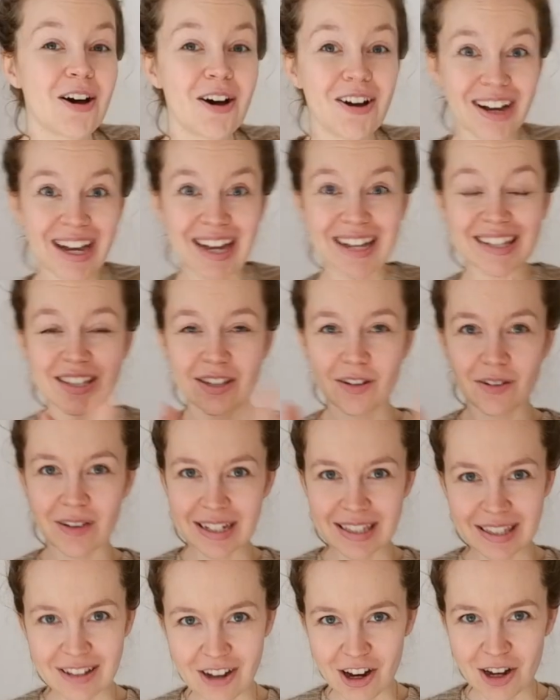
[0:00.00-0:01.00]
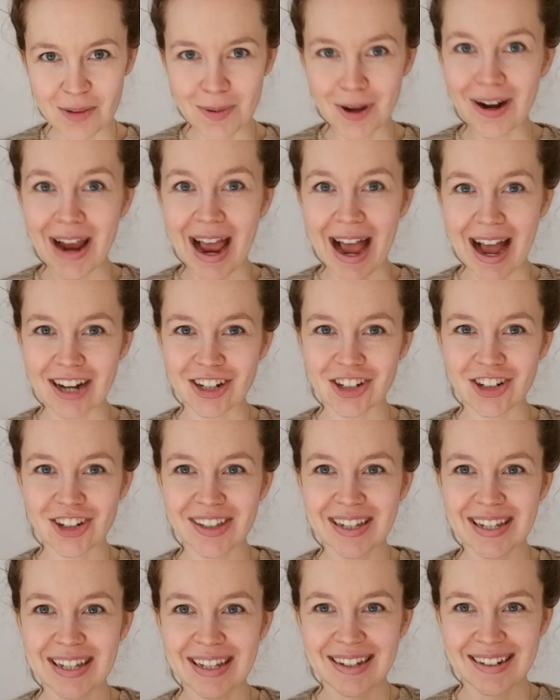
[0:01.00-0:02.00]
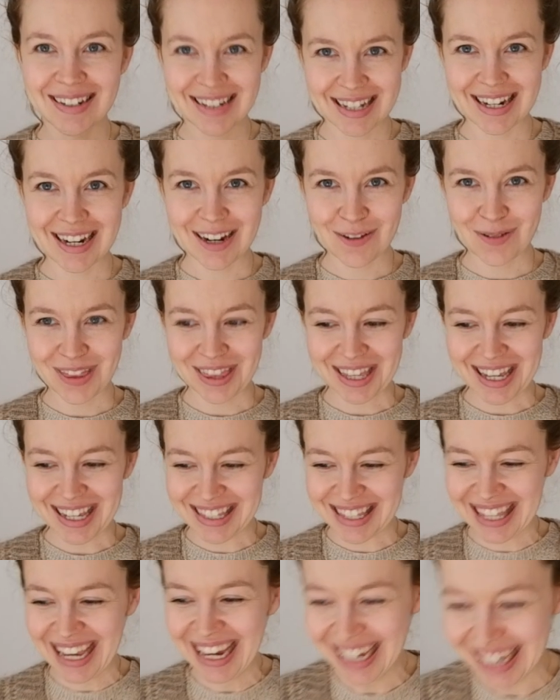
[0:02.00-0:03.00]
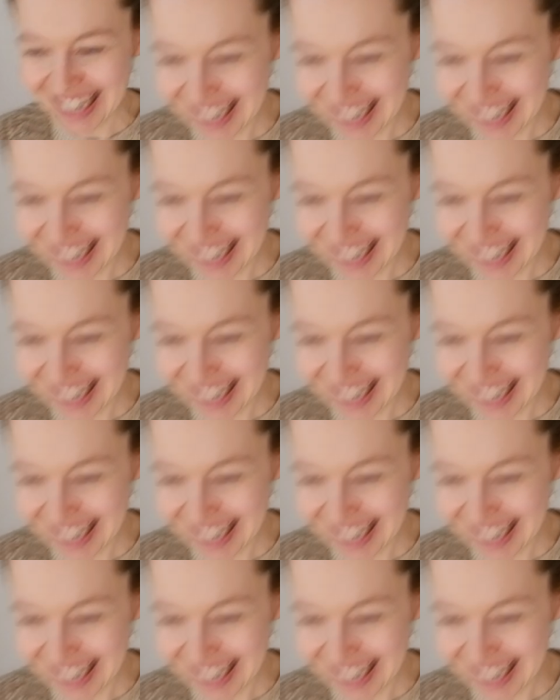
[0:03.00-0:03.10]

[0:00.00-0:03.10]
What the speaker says: Okay, so let's talk about actually knitting with this.